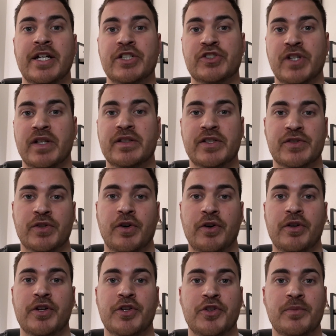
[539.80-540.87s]
chances
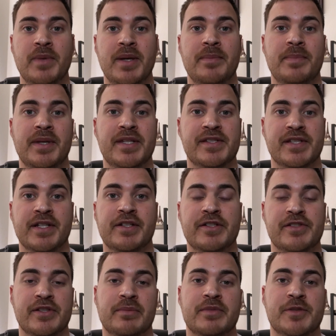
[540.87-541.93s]
are you may be sent
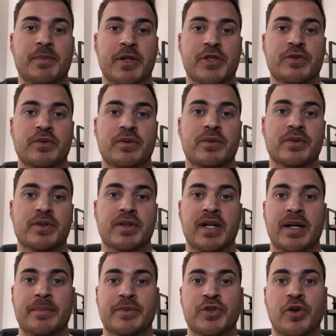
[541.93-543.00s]
some special
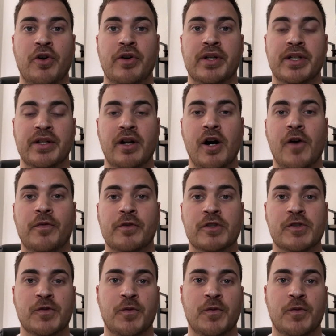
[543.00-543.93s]
targeted offers